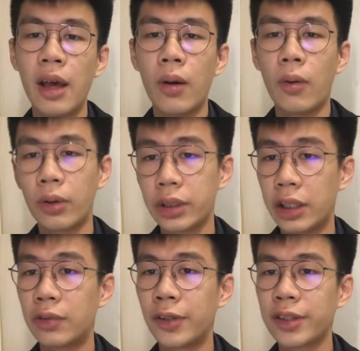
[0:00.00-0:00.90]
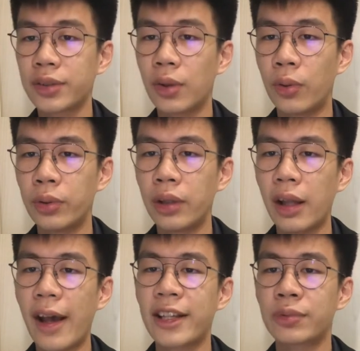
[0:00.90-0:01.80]
or the interest owed
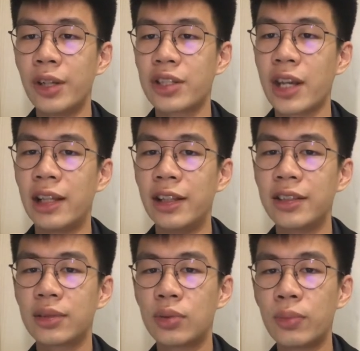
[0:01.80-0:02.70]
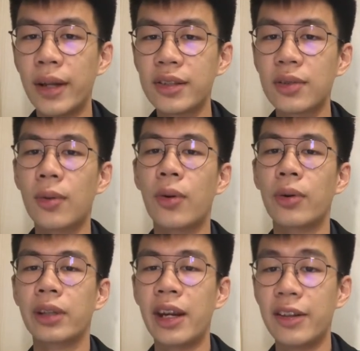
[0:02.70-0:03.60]
has reached at least 2 months, or
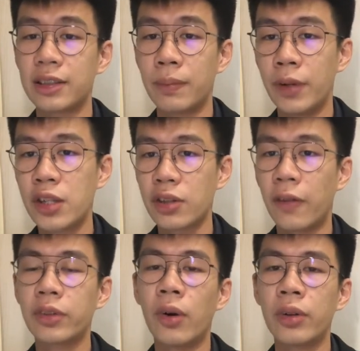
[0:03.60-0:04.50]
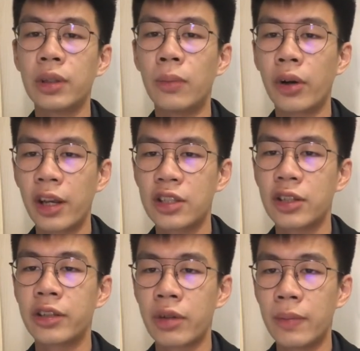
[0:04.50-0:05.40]
there is a breach on the mortgage
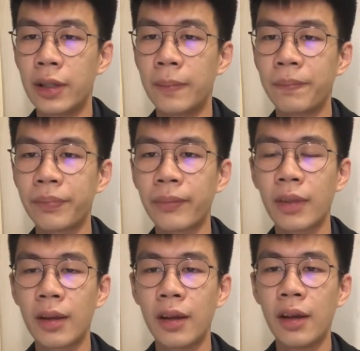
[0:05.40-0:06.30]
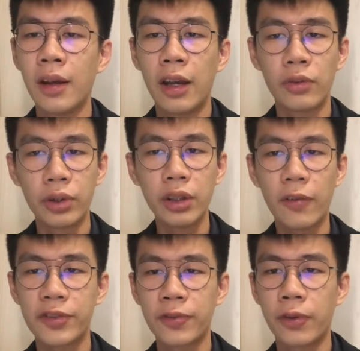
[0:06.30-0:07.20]
agreement. An order
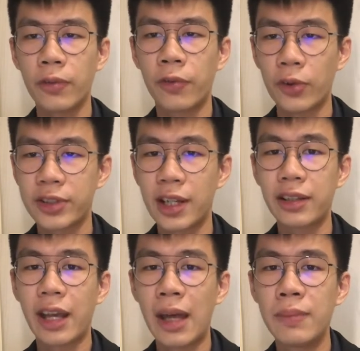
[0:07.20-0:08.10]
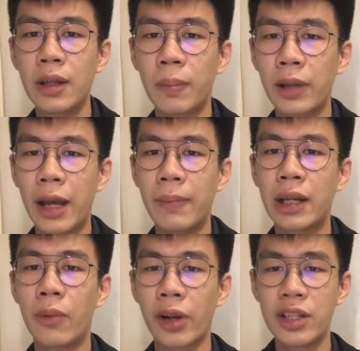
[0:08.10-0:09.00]
for sale can be applied by the
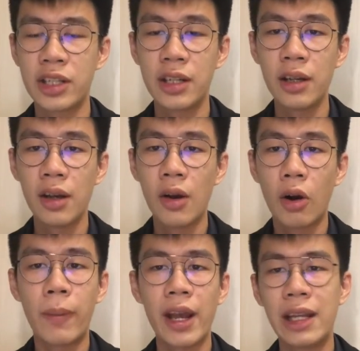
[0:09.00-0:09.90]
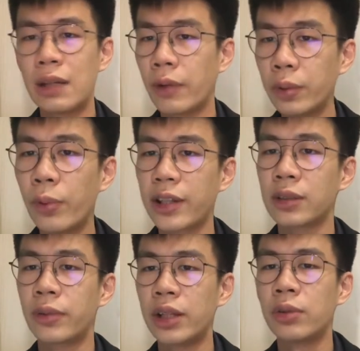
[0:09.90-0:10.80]
mortgagee or by anyone who has a
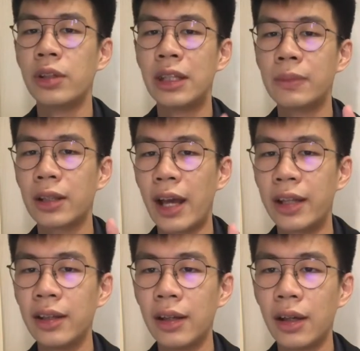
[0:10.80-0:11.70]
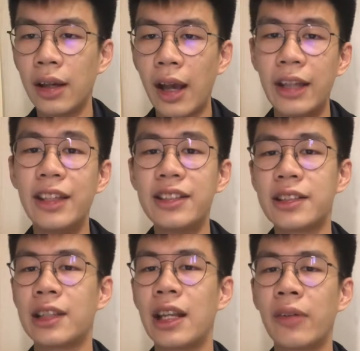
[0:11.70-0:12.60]
right to redeem the land, and this
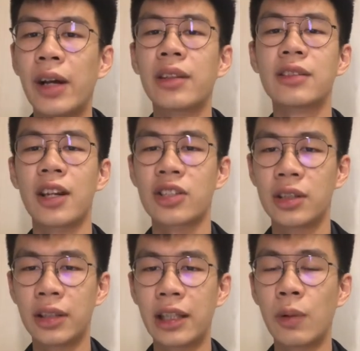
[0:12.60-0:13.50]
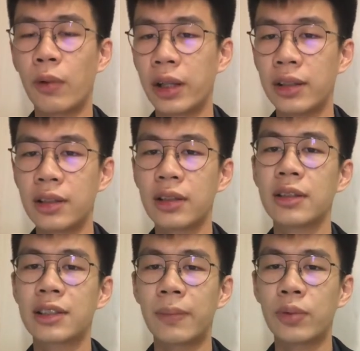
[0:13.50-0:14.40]
is laid out under Section 91
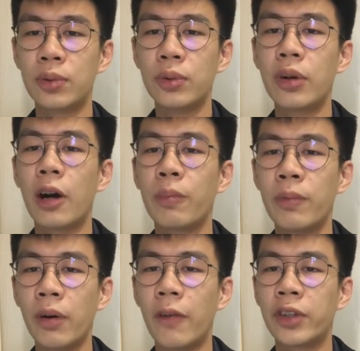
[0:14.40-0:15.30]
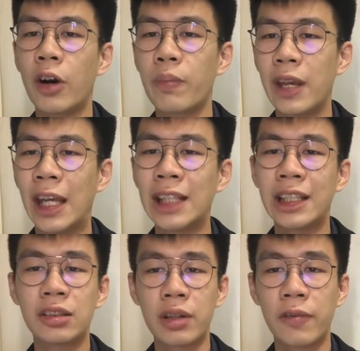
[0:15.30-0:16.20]
sub 2 of the LPA
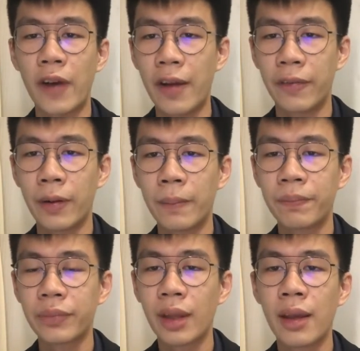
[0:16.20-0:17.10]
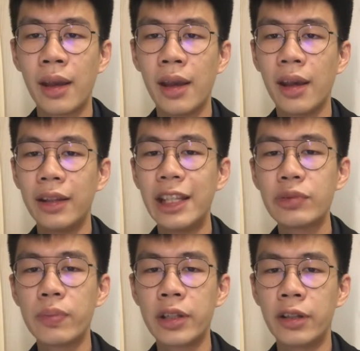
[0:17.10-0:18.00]
1925. This
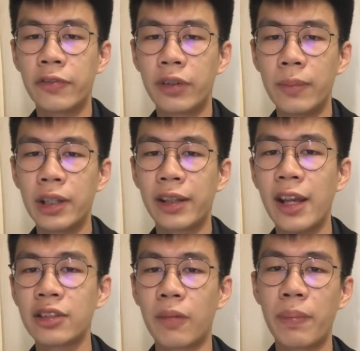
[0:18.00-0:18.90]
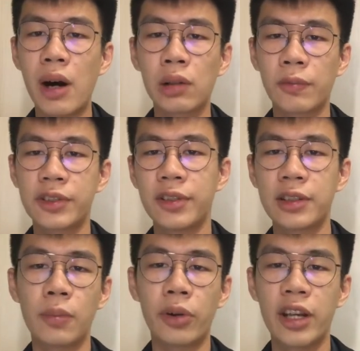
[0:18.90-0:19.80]
would be affirmed in the case of Pauk
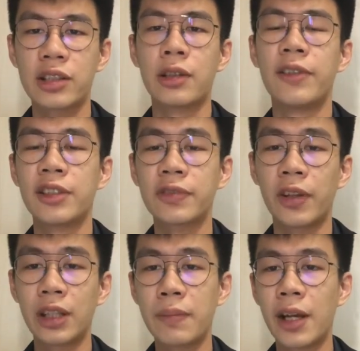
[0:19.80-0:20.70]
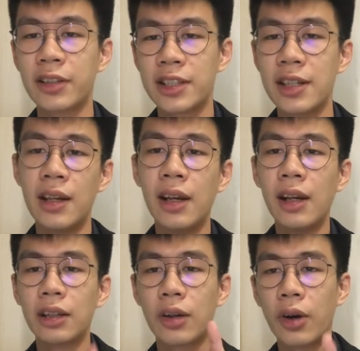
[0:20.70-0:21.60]
versus Mortgage Services Funding plc.
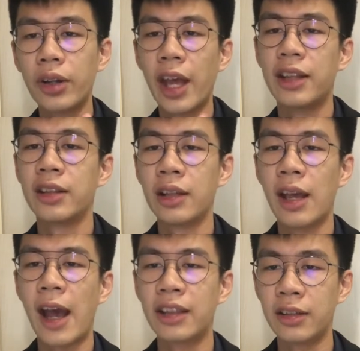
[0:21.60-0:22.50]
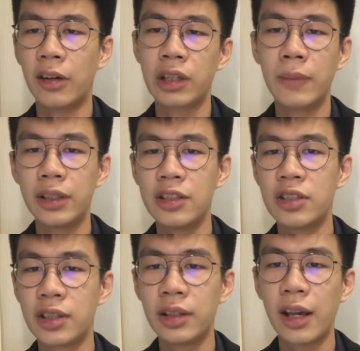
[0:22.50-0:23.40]
The court had the ultimate
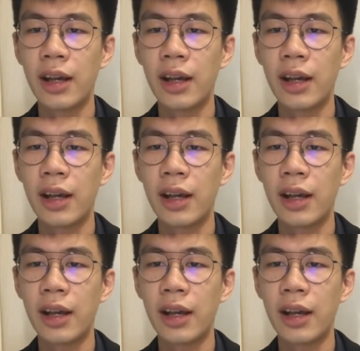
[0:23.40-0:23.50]
decision